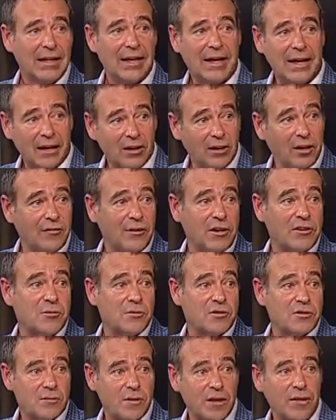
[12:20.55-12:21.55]
We've got it
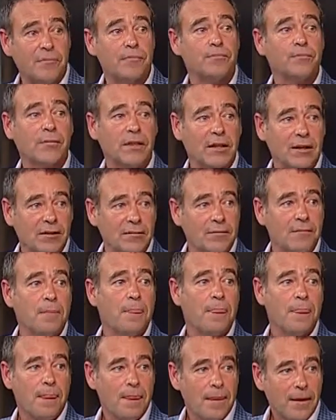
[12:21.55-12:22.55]
here, actually. We've got the
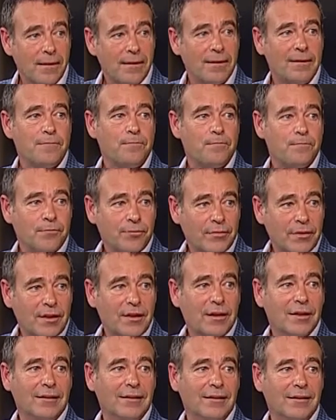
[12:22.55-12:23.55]
footage of him being sold.
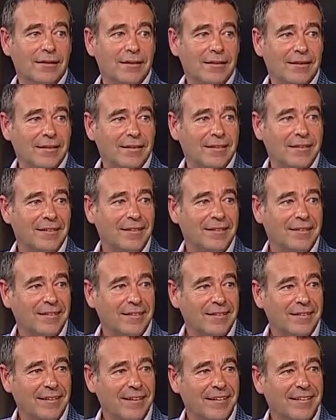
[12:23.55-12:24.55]
Unfortunately, not by
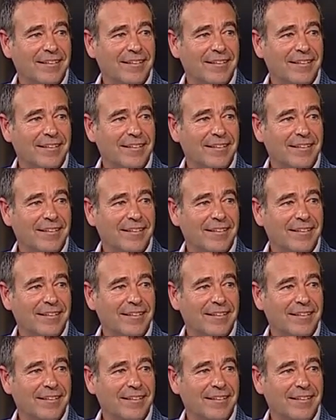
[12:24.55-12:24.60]
myself,